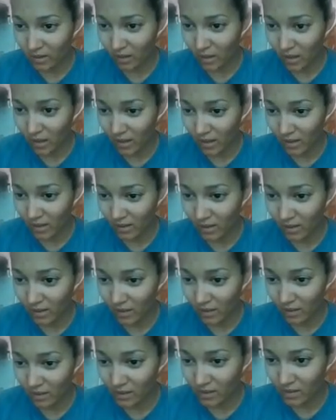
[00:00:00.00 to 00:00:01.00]
line
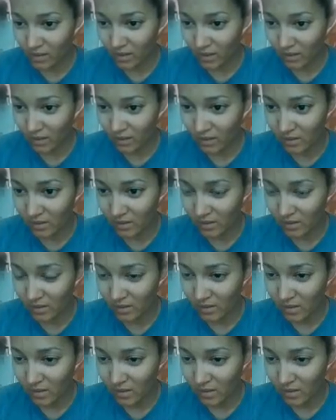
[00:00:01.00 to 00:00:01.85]
of cells